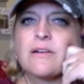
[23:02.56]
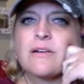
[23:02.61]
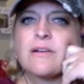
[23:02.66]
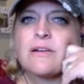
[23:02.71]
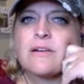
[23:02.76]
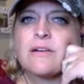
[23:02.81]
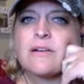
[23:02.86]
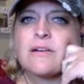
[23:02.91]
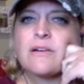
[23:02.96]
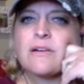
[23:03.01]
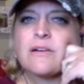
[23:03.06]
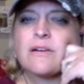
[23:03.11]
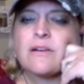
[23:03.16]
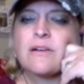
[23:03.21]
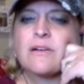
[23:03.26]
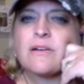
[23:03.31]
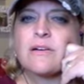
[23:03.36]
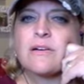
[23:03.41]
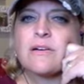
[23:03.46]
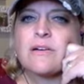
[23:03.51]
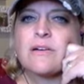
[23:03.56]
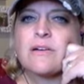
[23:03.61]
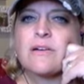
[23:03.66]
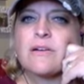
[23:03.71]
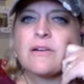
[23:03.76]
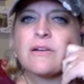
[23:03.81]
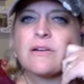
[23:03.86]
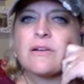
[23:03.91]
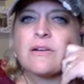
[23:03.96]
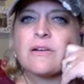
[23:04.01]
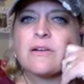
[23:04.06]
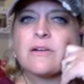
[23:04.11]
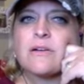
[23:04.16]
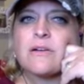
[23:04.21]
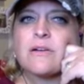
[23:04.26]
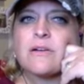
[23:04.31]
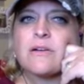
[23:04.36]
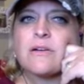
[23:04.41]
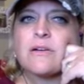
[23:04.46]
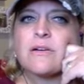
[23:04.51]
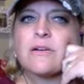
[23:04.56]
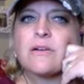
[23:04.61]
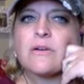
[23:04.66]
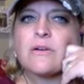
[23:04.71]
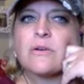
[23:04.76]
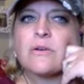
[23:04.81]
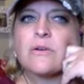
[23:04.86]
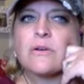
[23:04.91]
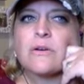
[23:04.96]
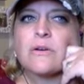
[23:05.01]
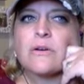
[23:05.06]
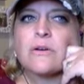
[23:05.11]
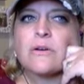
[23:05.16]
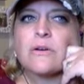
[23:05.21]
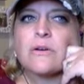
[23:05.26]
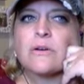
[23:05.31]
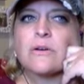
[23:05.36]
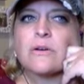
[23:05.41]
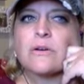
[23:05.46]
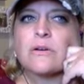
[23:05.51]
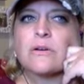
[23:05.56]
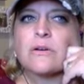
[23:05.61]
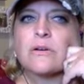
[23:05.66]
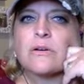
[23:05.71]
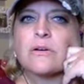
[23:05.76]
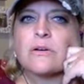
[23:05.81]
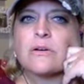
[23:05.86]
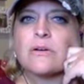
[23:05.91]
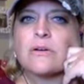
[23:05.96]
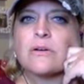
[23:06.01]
[no speech]